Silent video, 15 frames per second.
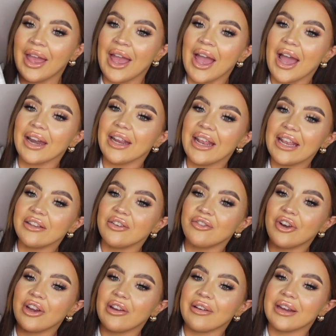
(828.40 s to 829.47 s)
And it is a
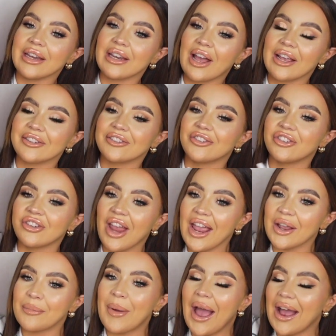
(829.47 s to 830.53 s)
really nice
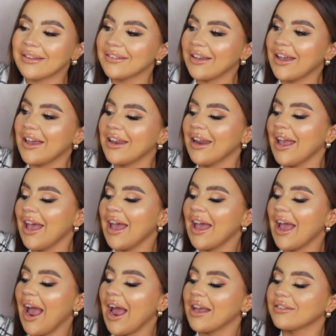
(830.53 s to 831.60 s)
check pattern,
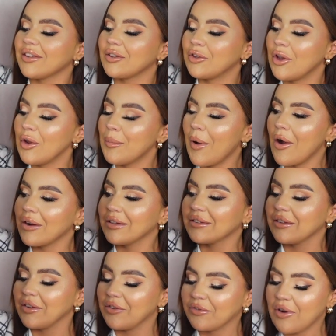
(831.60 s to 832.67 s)
has 2 pockets
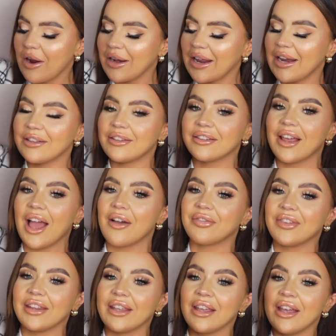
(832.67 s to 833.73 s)
at the front, and it does have
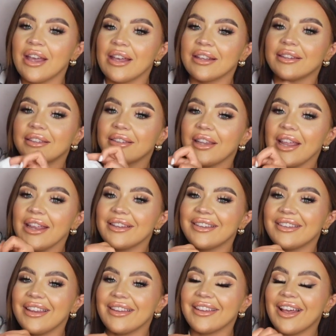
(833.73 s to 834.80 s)
the slit
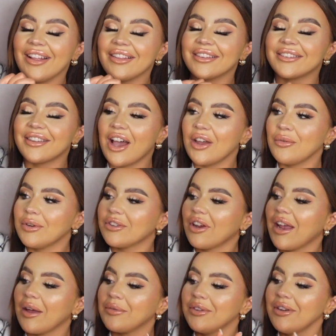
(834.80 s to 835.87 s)
detail at the side, which I
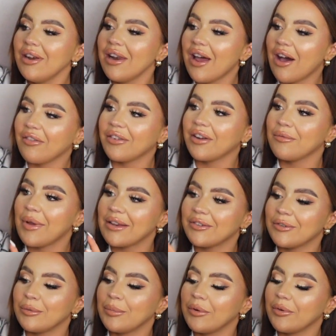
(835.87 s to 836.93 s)
absolutely love, and I've
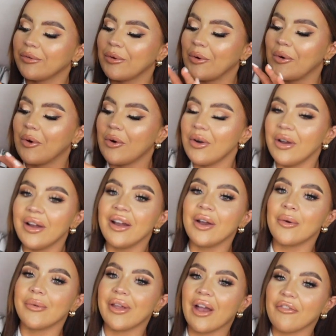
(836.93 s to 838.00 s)
mentioned before.
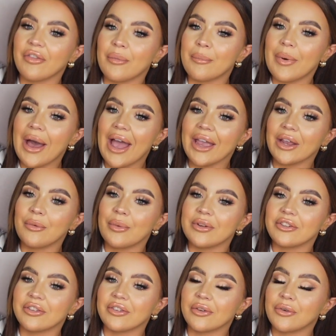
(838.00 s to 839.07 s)
We have the back,
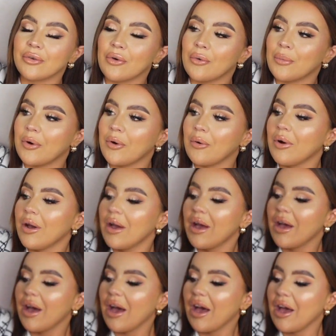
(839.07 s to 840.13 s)
which is a normal
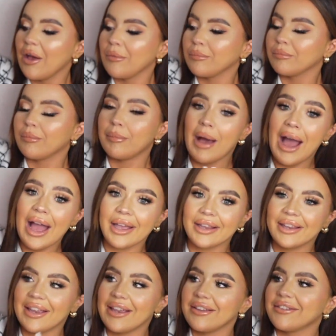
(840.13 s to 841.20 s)

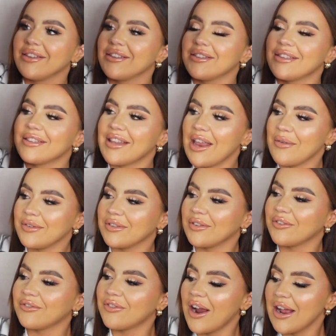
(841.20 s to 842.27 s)
back. It's just the same as the
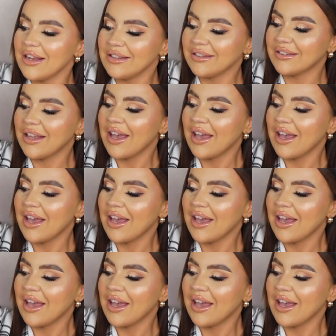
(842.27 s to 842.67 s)
front,